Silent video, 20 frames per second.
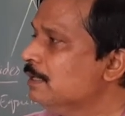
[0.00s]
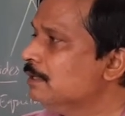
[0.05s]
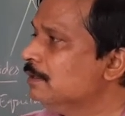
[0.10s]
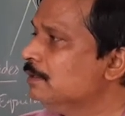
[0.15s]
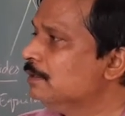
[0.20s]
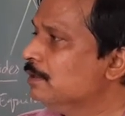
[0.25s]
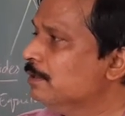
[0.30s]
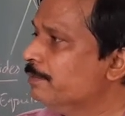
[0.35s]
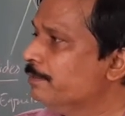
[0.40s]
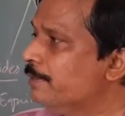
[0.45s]

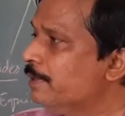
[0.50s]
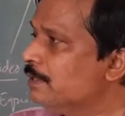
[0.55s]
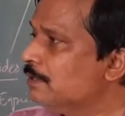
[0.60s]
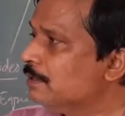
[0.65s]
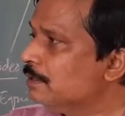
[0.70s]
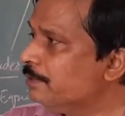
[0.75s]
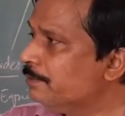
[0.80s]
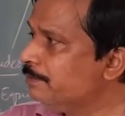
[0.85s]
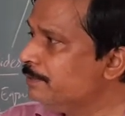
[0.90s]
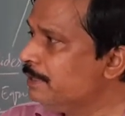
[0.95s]
the
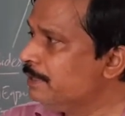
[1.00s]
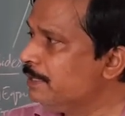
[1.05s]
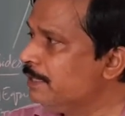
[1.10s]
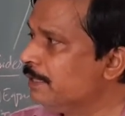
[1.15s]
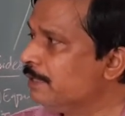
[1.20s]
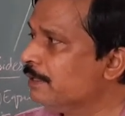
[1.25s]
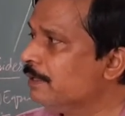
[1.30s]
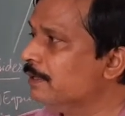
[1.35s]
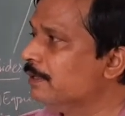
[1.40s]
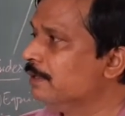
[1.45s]
measure of the
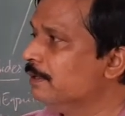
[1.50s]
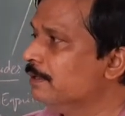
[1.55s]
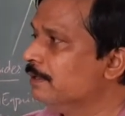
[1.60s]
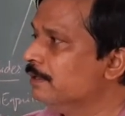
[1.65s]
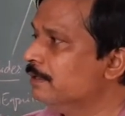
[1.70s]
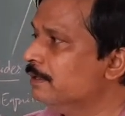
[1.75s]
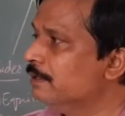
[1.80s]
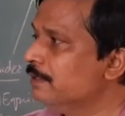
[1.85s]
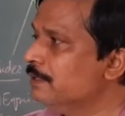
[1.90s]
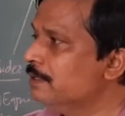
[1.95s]

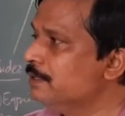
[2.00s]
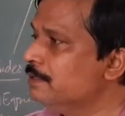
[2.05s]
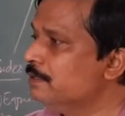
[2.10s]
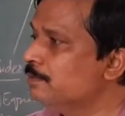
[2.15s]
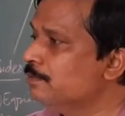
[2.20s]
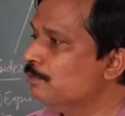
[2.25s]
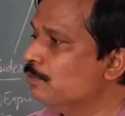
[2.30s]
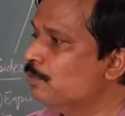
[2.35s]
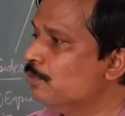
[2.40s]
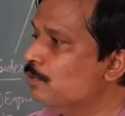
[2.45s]
angle is
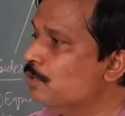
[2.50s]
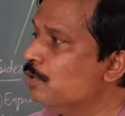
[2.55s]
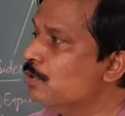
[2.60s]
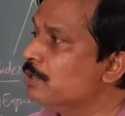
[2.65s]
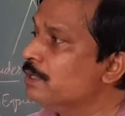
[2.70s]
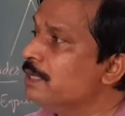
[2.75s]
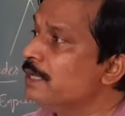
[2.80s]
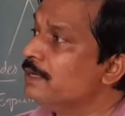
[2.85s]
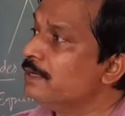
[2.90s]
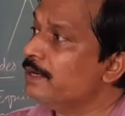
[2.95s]
more
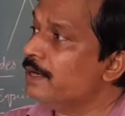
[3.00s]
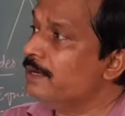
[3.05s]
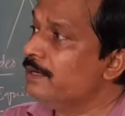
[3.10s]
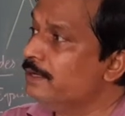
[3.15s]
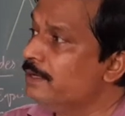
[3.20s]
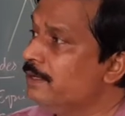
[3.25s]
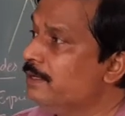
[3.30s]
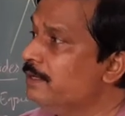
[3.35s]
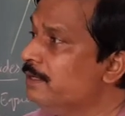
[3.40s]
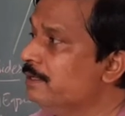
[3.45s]
than
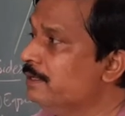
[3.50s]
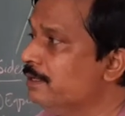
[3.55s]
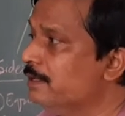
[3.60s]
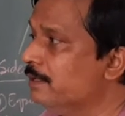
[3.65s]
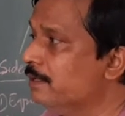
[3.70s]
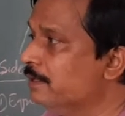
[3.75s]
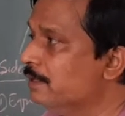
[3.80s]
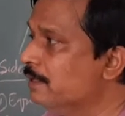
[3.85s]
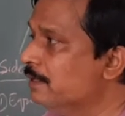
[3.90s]
90 degree,